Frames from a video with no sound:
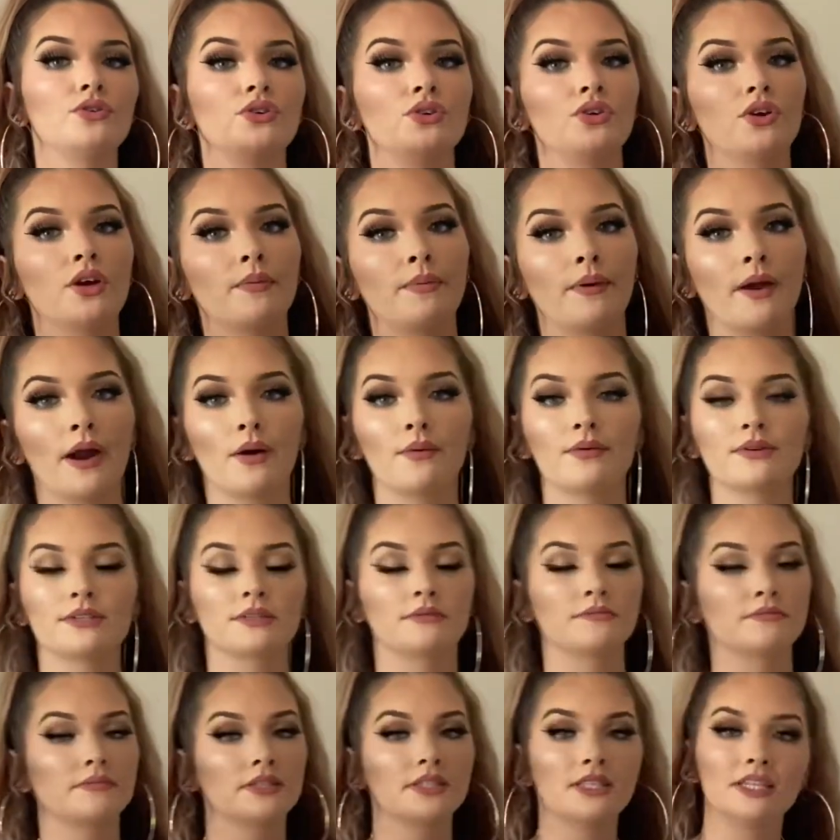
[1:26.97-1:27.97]
You can pair it with
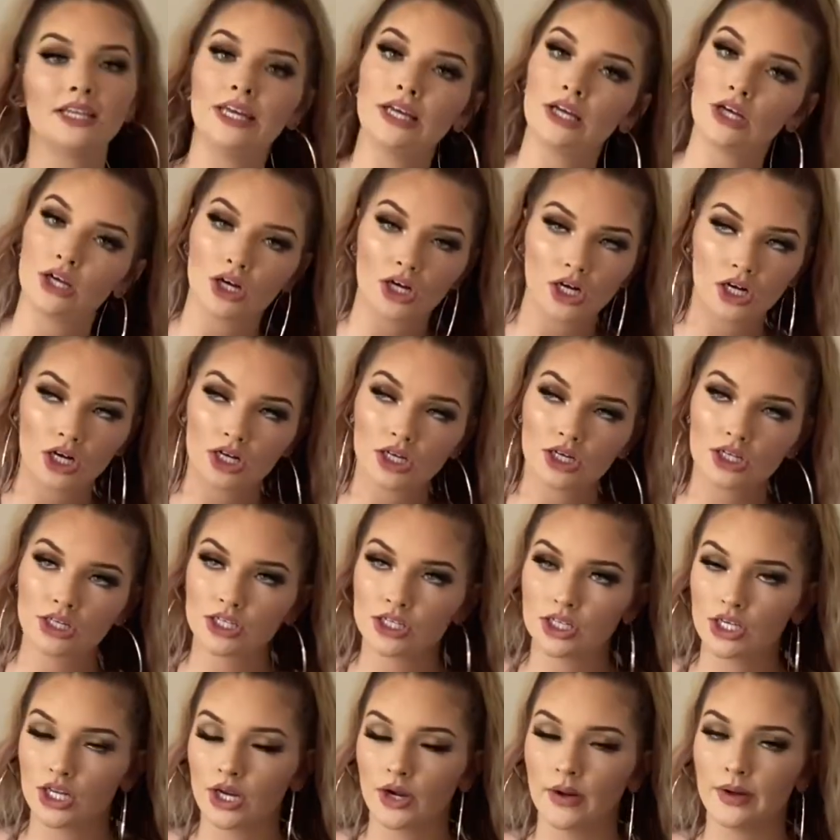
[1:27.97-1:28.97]
some
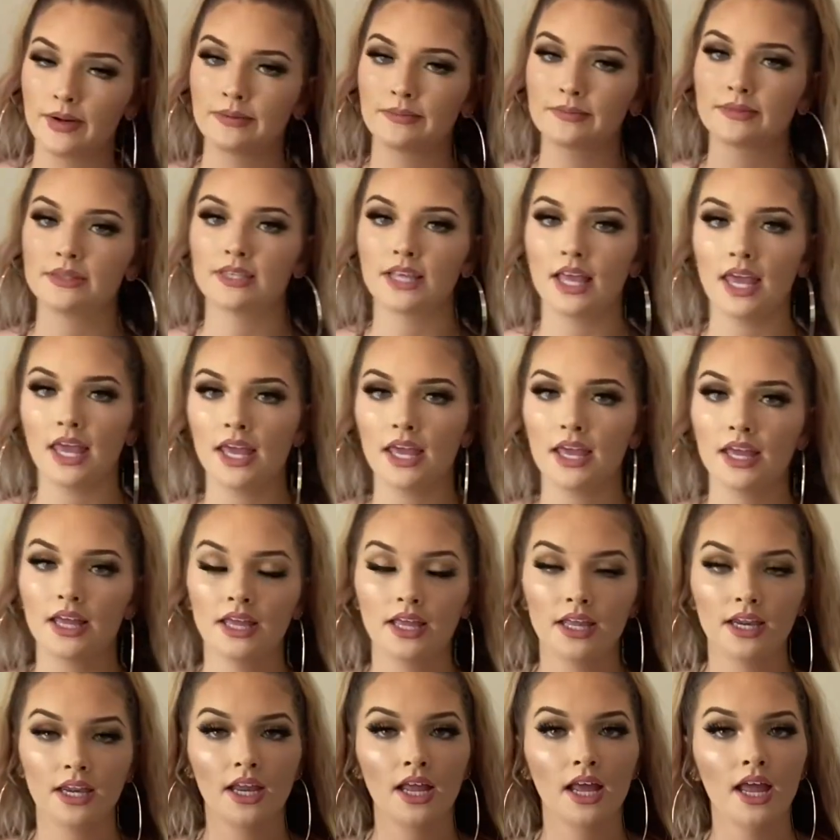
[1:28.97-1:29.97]
sneakers, you know what I'm
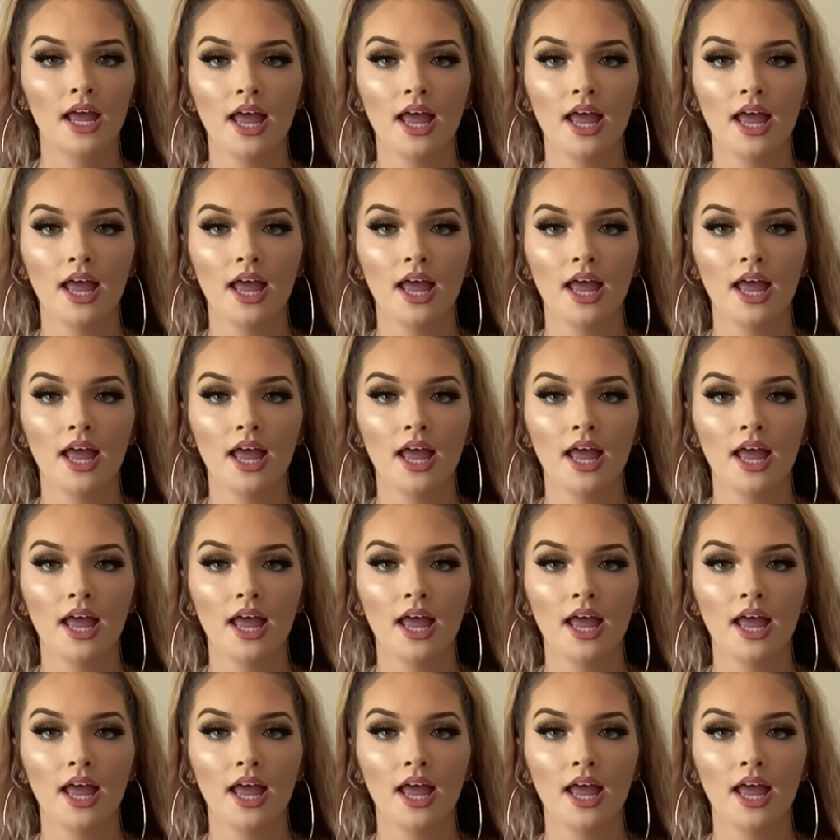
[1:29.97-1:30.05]
saying?